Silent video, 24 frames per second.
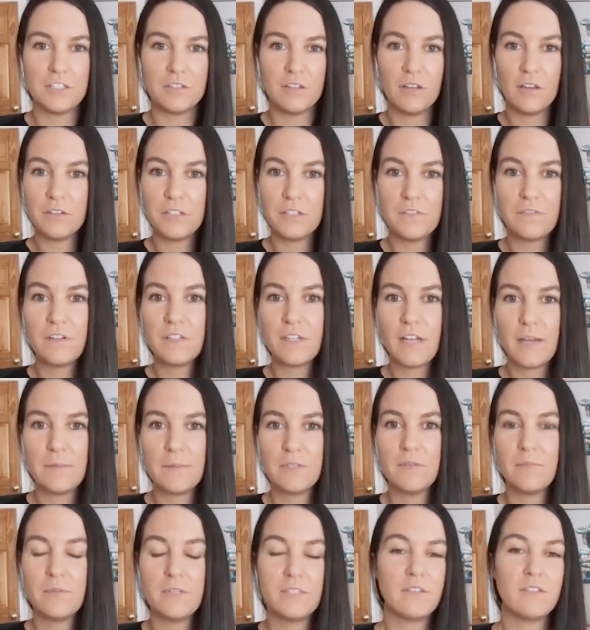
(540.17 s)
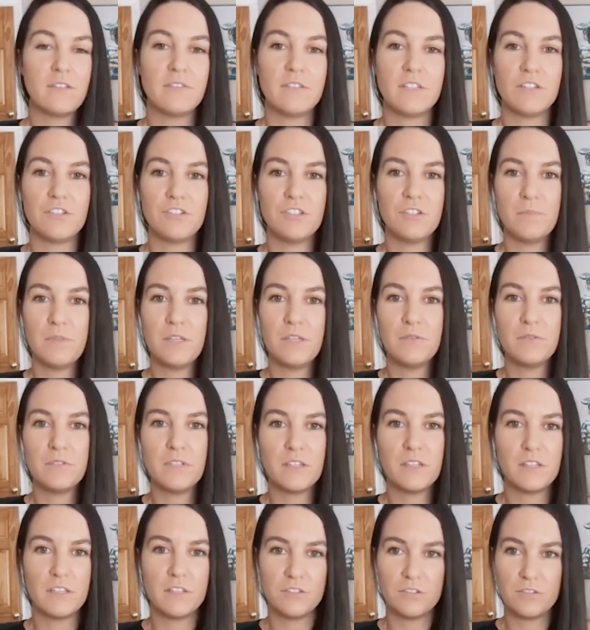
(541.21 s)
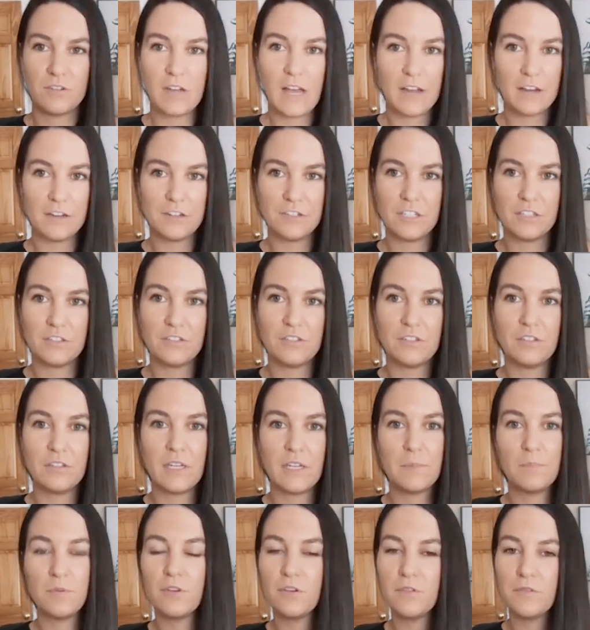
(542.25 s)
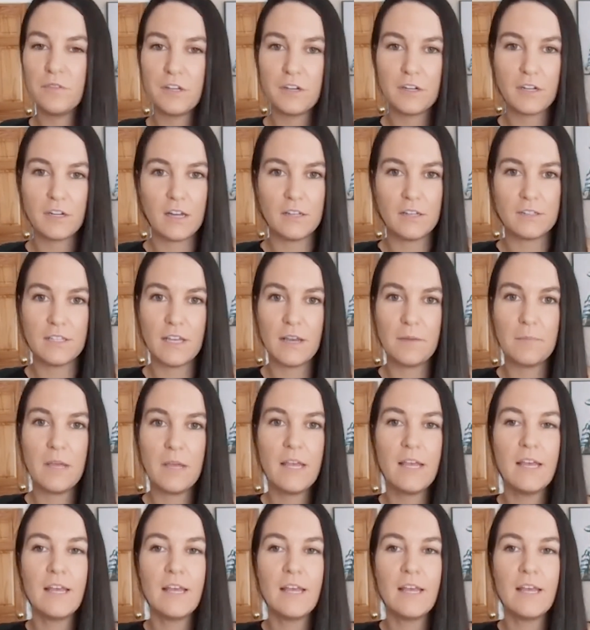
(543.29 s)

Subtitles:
All different types of businesses should be using these strategies to like prove their concept,